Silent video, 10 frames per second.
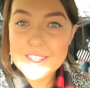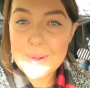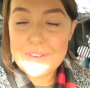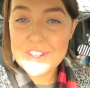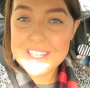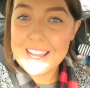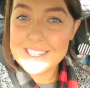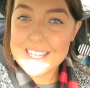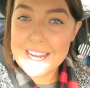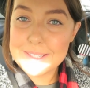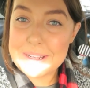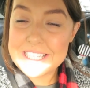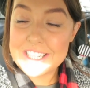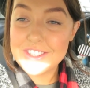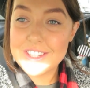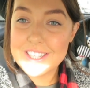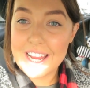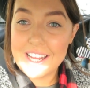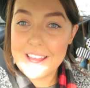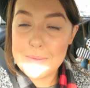So I've just had a text message to
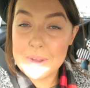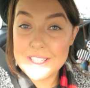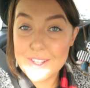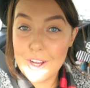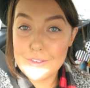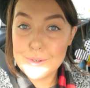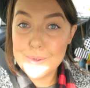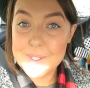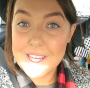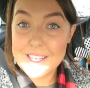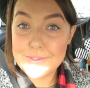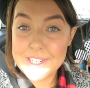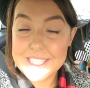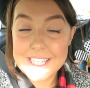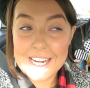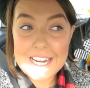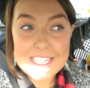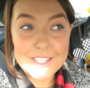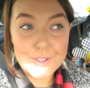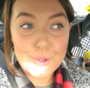say that my Zara order is ready to
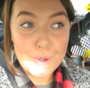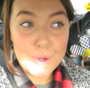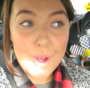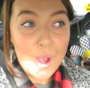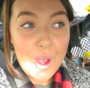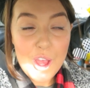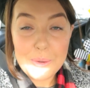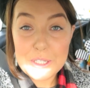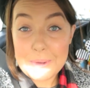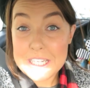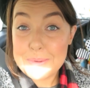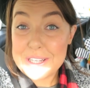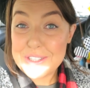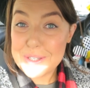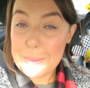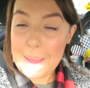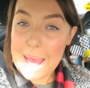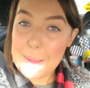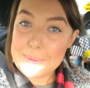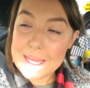collect in store, which makes me super
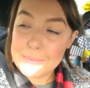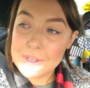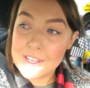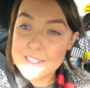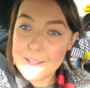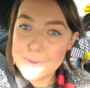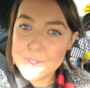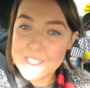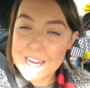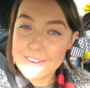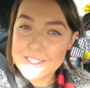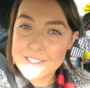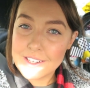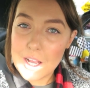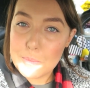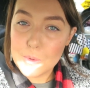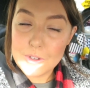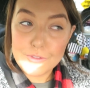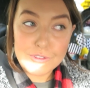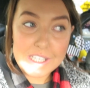happy because I ordered Harrison a couple
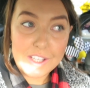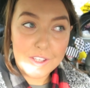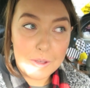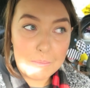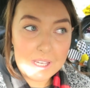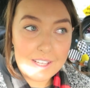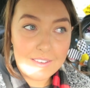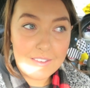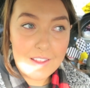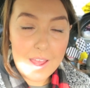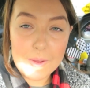of really cute bits.